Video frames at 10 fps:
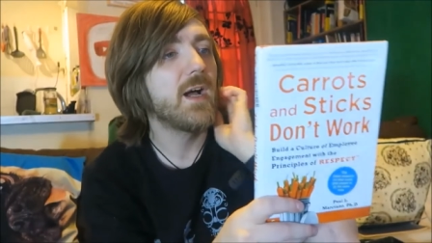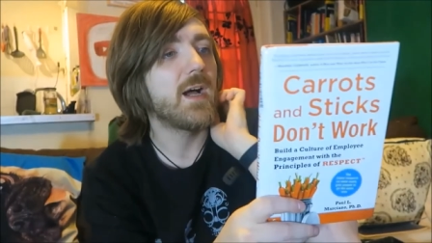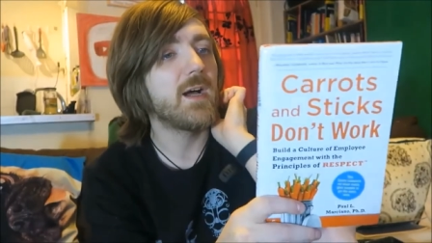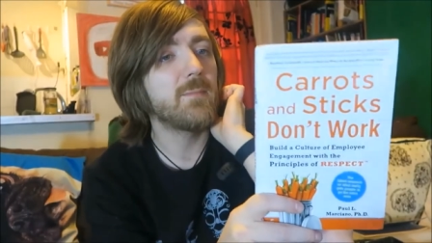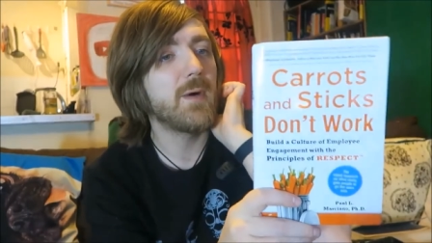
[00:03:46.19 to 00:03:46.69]

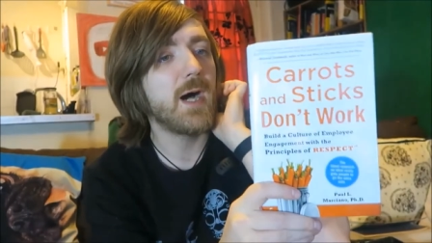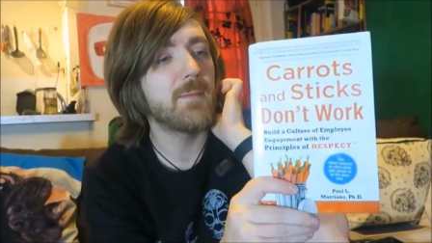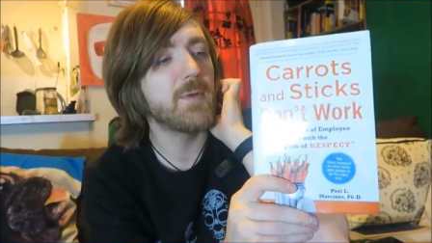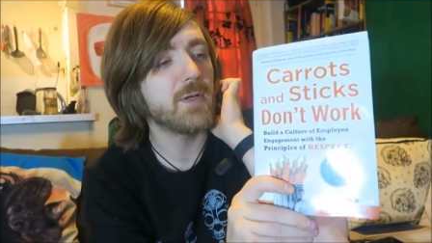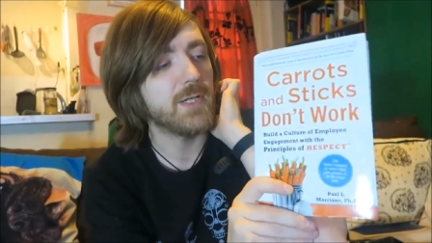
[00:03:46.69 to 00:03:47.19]

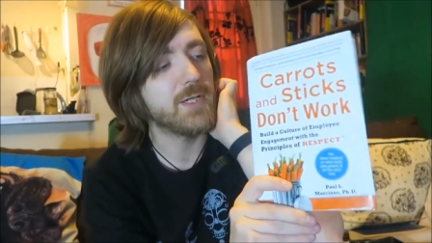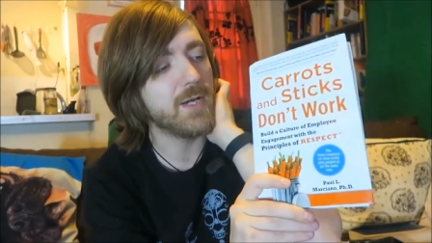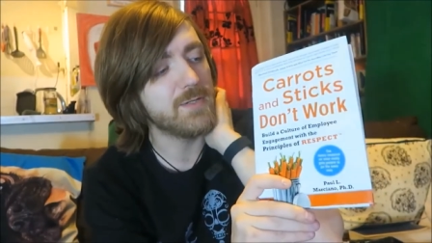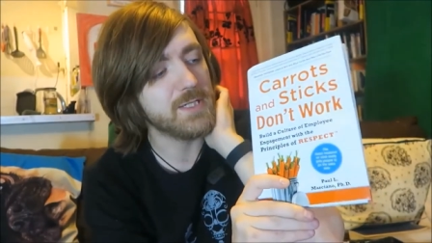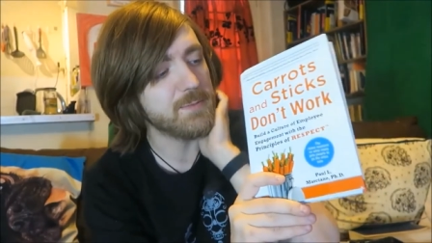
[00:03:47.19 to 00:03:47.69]
I'm not going to
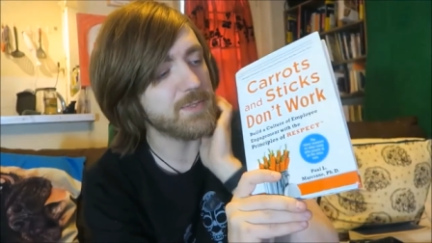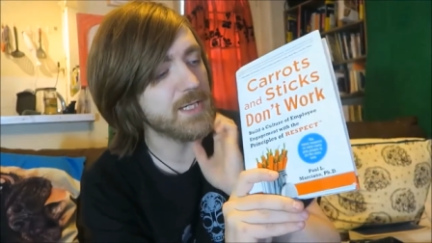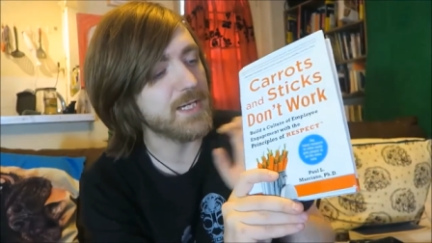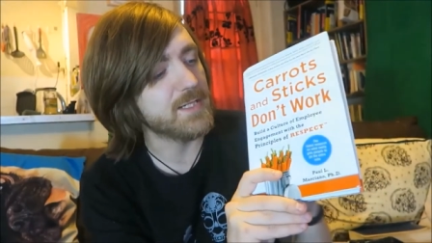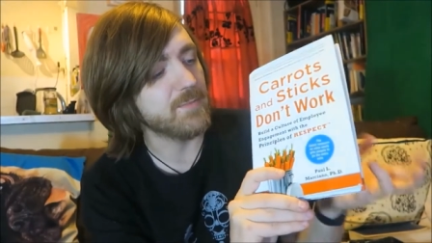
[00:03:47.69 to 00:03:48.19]
go too much
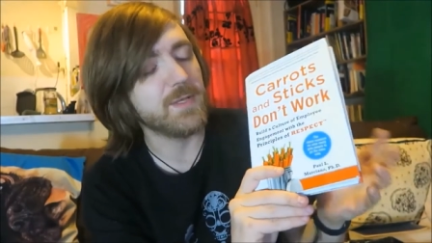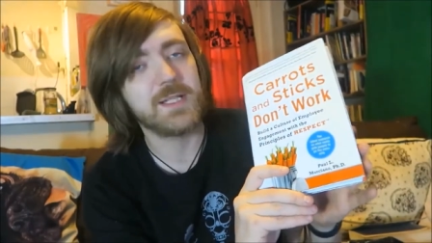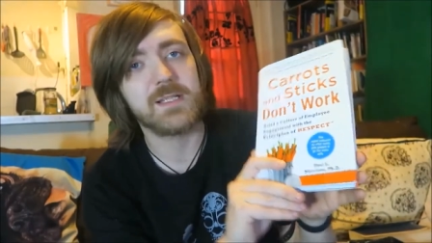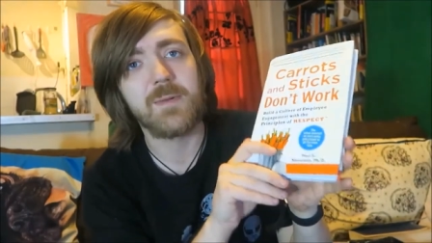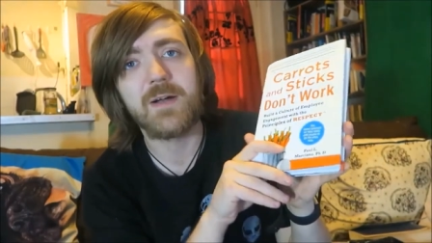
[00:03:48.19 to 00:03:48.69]
into what this
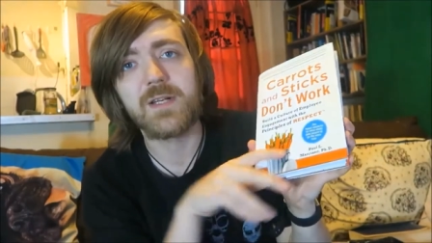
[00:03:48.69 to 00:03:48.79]
is about.